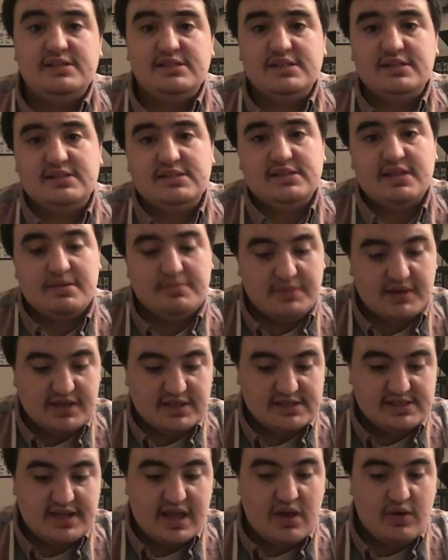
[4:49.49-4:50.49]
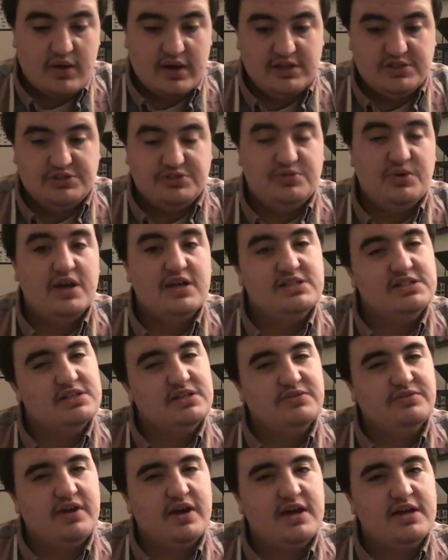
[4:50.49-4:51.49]
since then because now I do
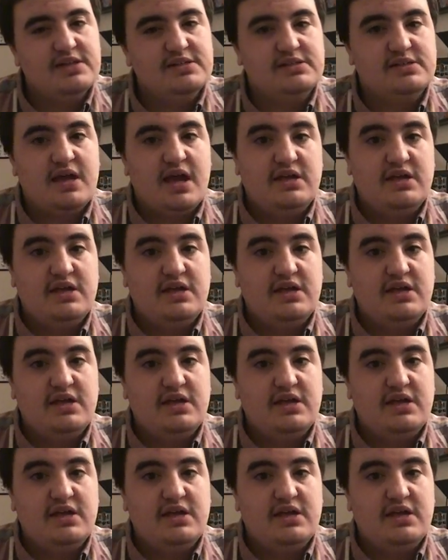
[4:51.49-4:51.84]
identify as,